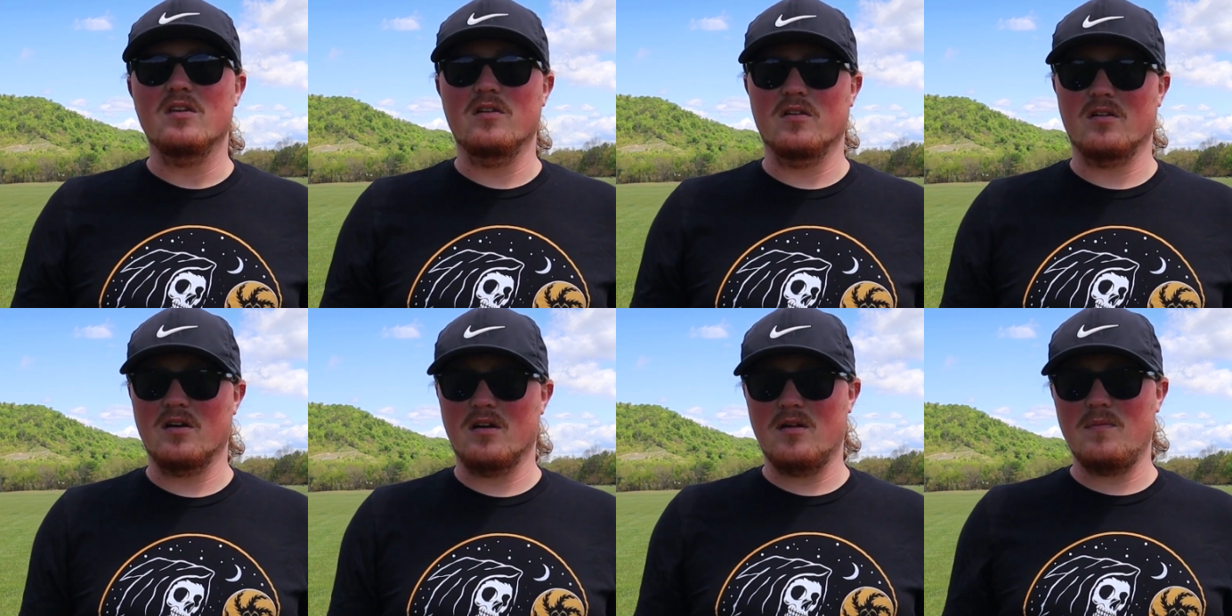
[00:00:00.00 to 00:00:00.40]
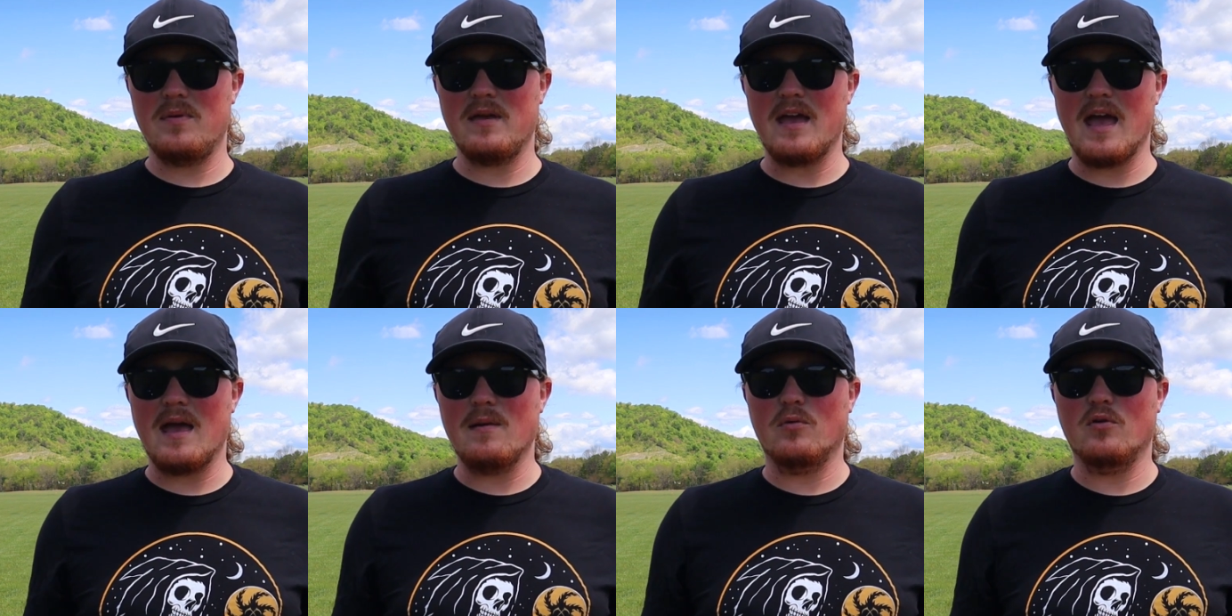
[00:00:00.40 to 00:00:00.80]
you're going to
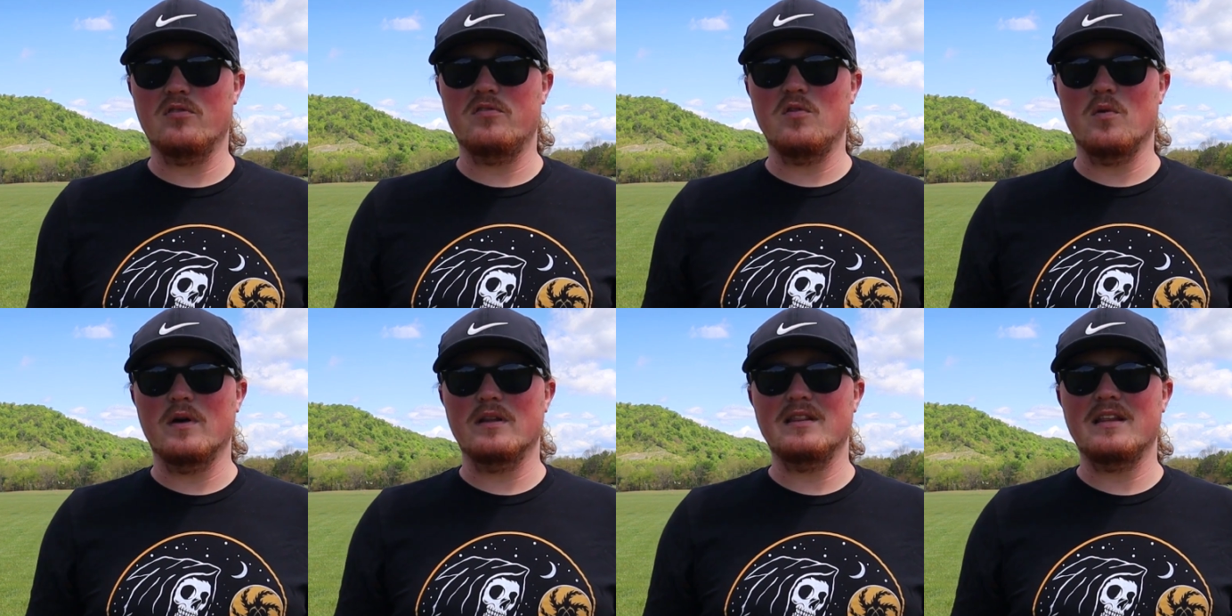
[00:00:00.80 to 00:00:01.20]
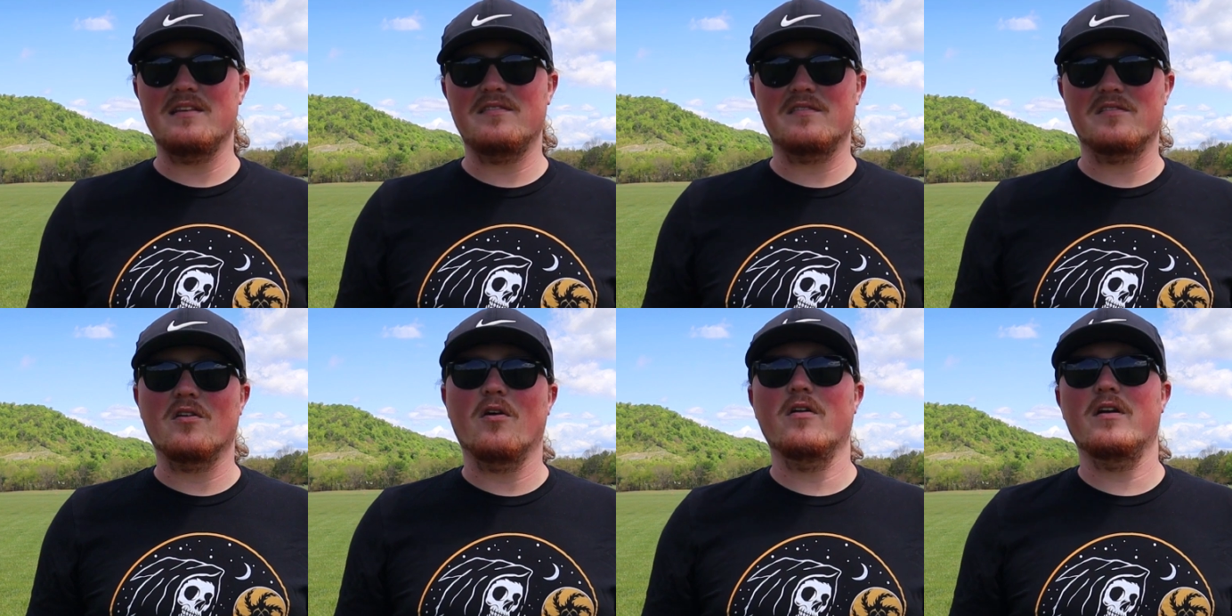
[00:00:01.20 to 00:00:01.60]
be able to at
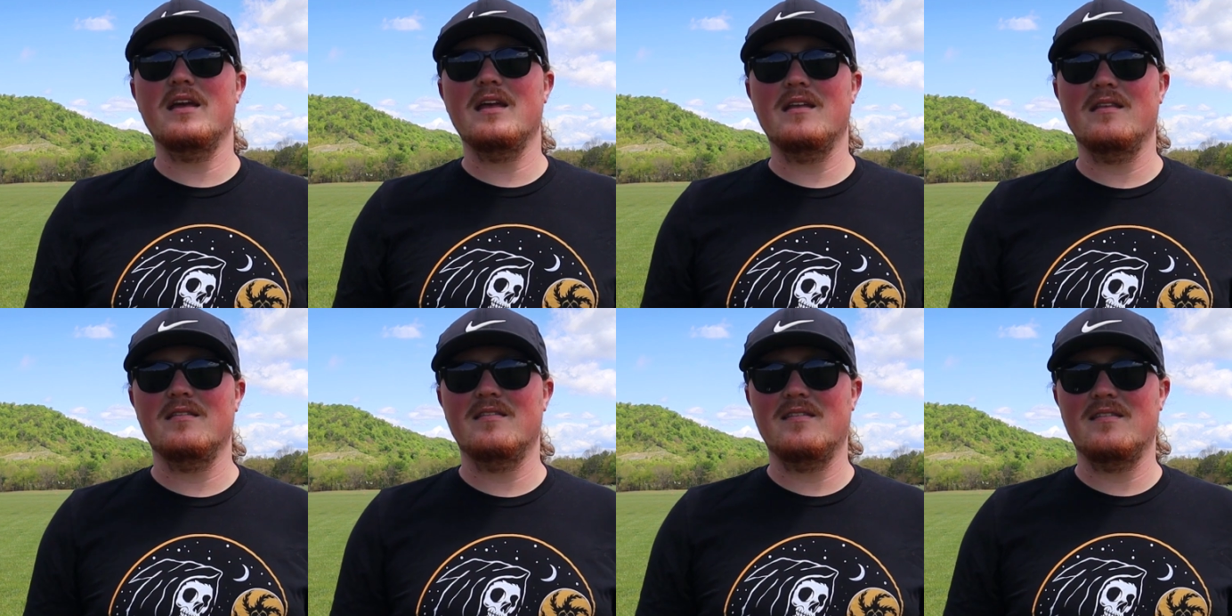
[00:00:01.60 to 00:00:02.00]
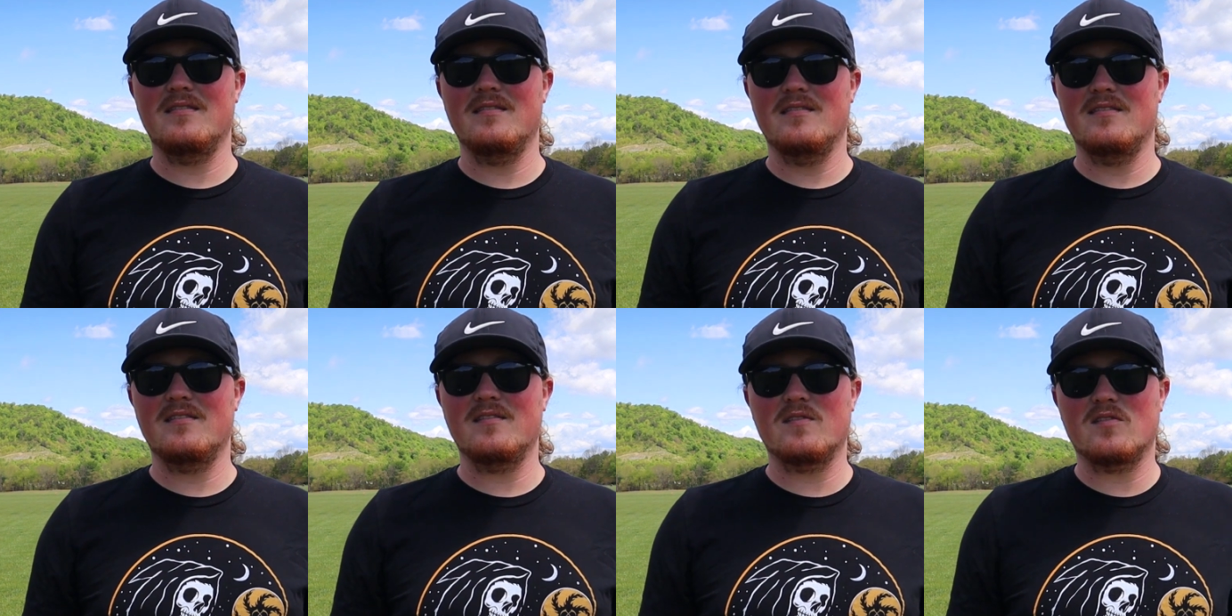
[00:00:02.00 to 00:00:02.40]
least
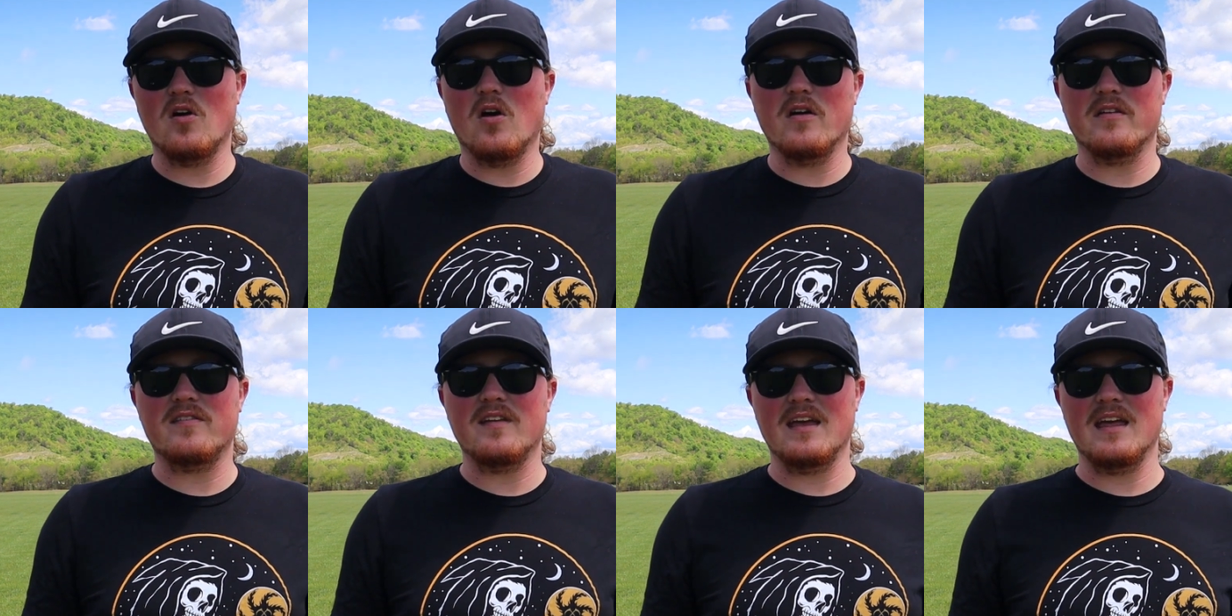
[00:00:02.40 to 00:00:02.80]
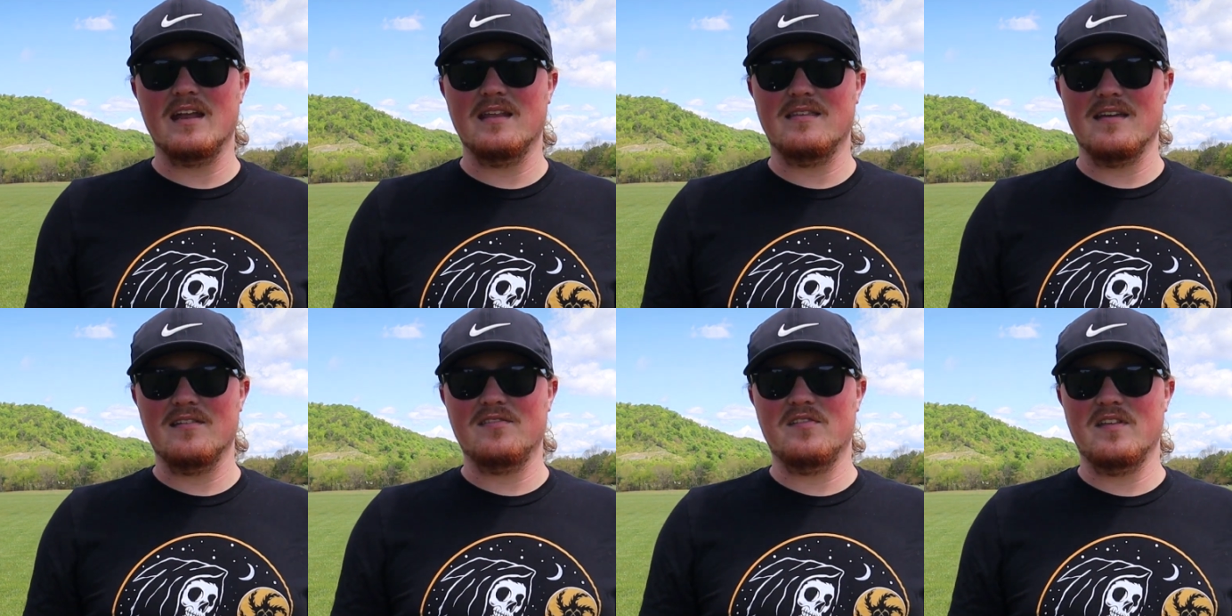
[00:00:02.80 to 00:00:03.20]
start to get
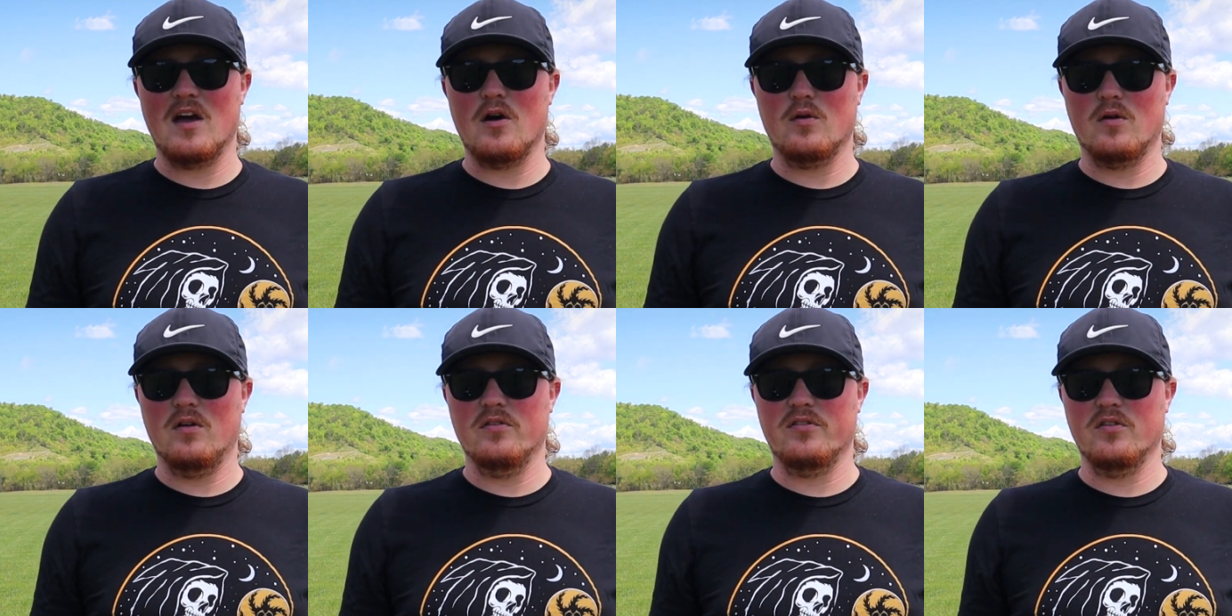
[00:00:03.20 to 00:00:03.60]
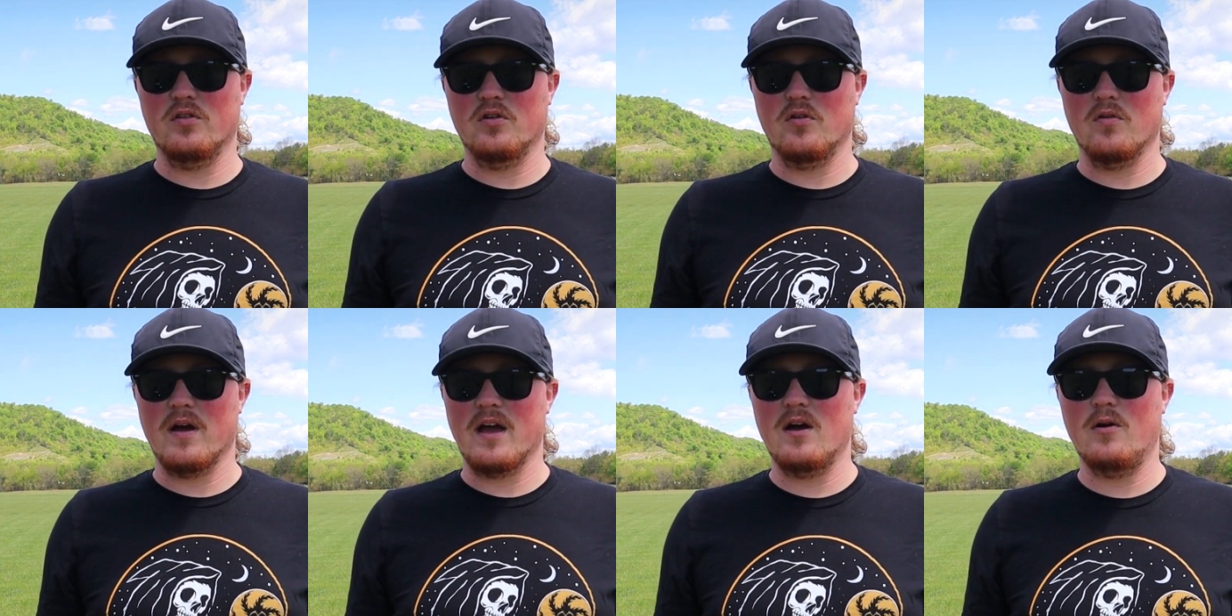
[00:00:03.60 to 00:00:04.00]
a disc down onto
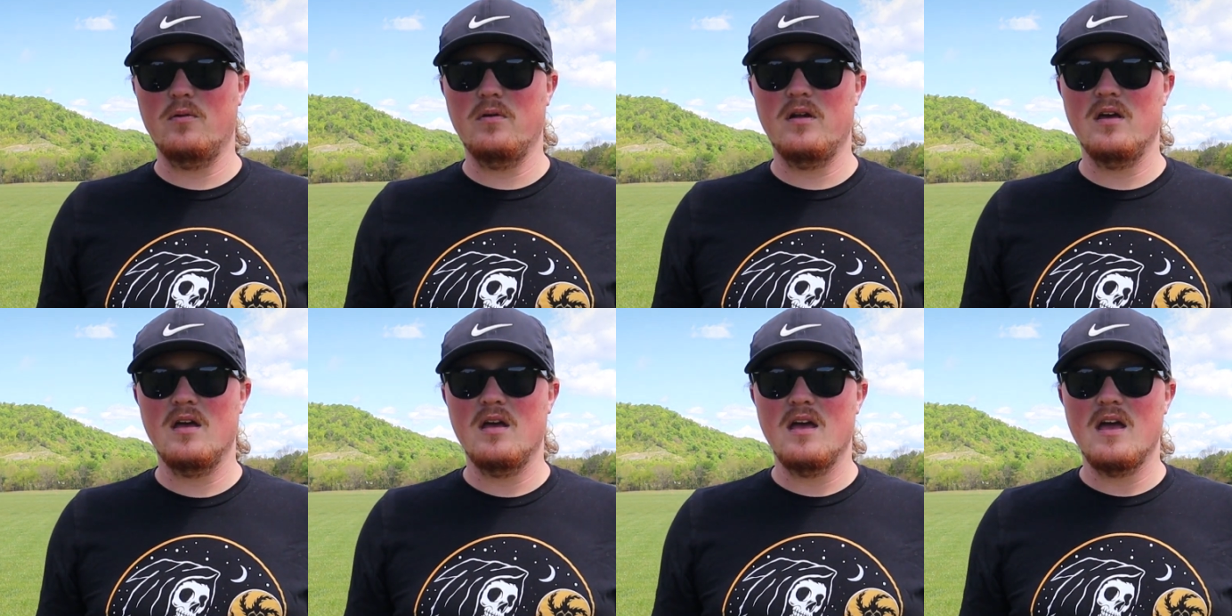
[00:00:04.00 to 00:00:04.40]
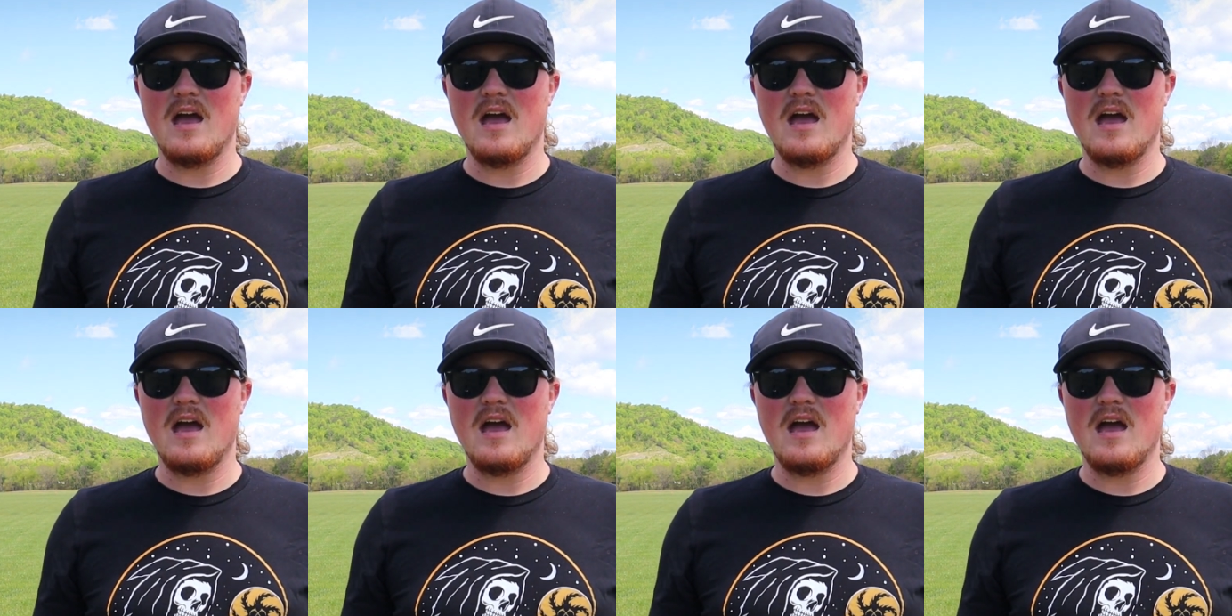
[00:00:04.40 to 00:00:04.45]
the ground